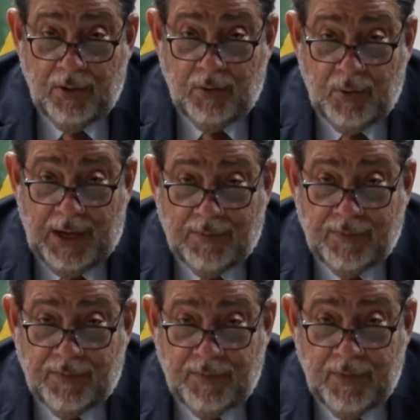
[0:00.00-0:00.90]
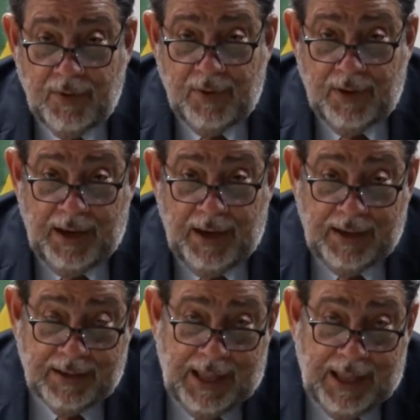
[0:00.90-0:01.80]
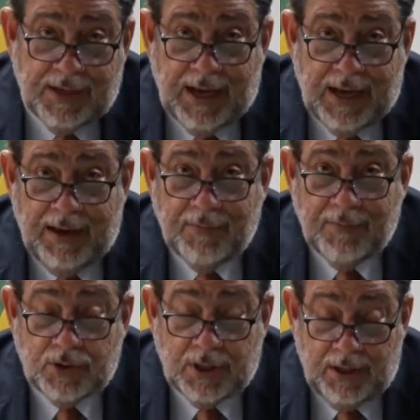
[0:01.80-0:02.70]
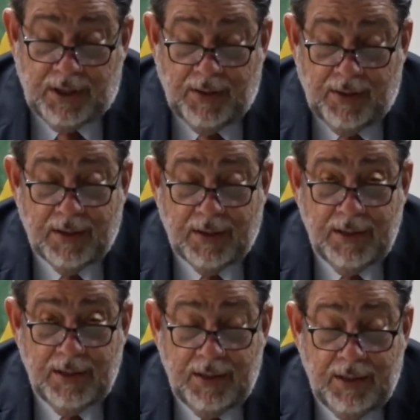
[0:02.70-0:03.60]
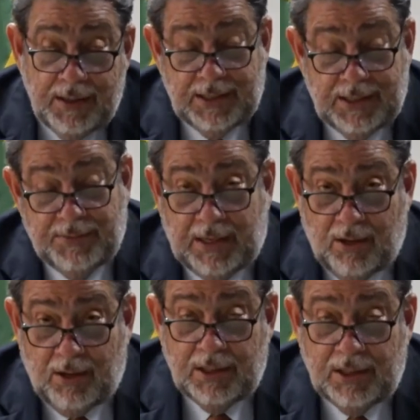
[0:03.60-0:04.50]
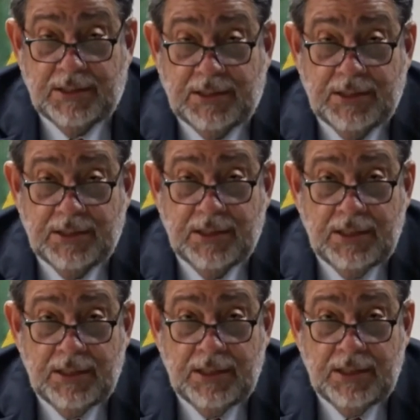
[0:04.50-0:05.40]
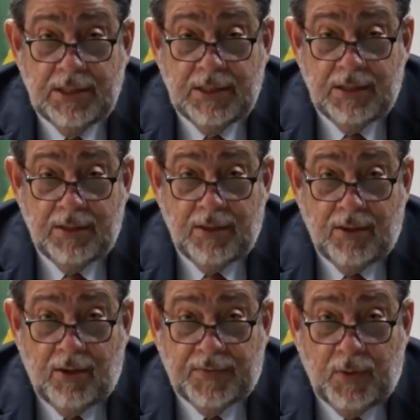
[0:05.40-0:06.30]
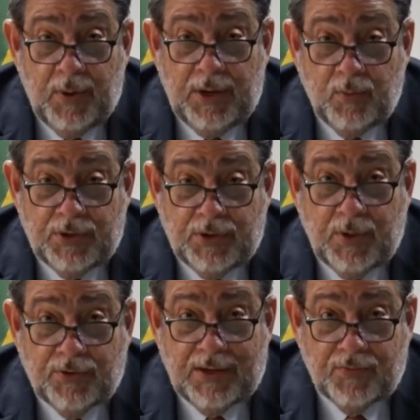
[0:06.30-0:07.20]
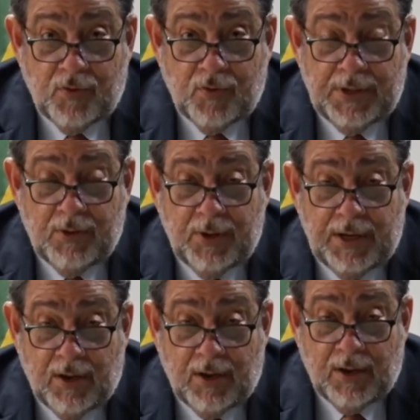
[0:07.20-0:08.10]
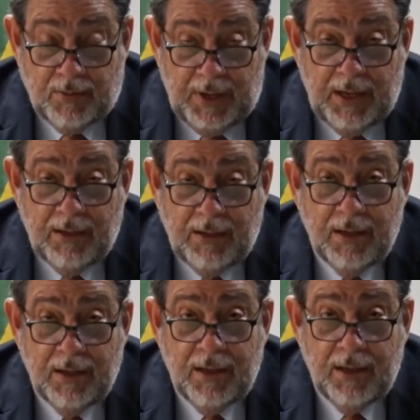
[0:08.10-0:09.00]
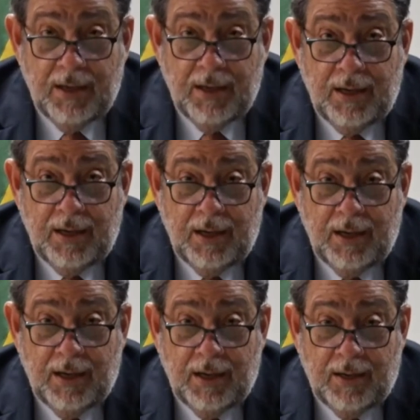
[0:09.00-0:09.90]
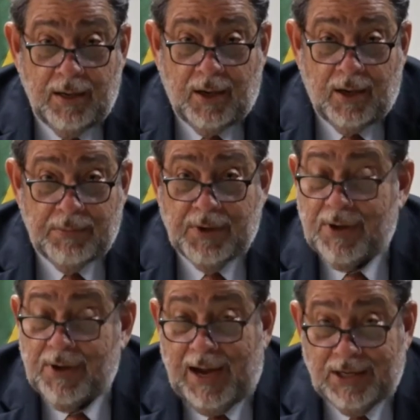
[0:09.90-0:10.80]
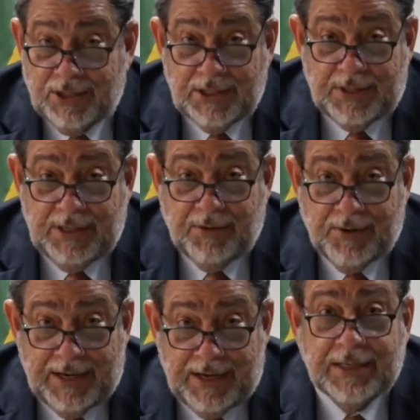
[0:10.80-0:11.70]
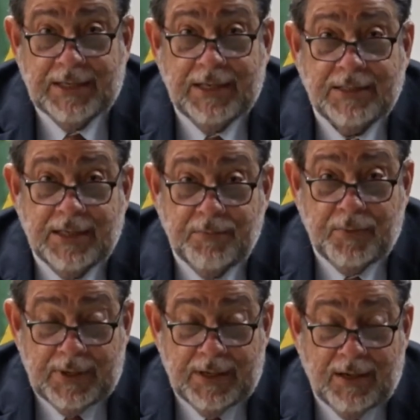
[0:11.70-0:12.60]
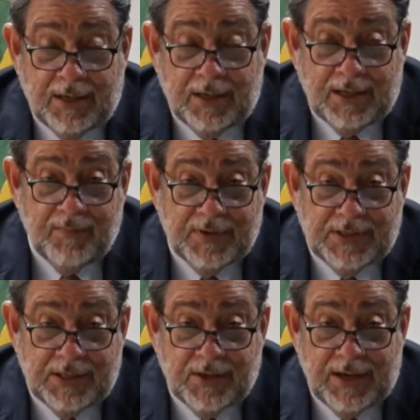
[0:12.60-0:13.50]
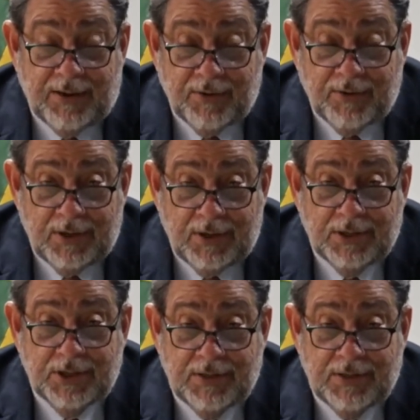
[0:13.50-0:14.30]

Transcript: we have held lives and livelihoods together, it is because of the way in which we are transforming our economy, not with mirages, but in a real sense, and putting a lot of emphasis on agriculture